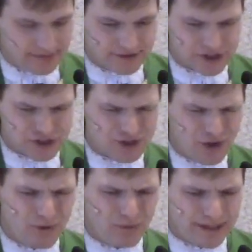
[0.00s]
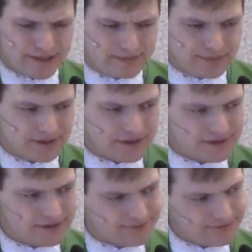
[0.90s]
so many
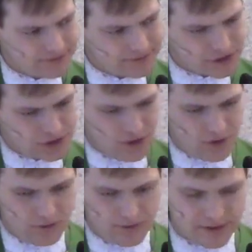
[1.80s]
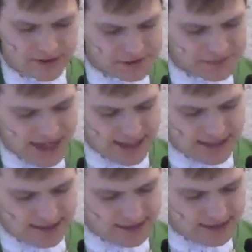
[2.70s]
books from
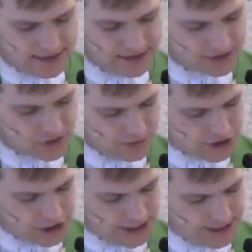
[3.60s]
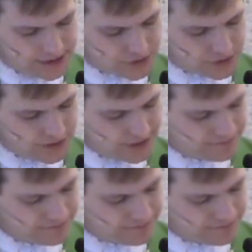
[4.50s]
spanning so much history.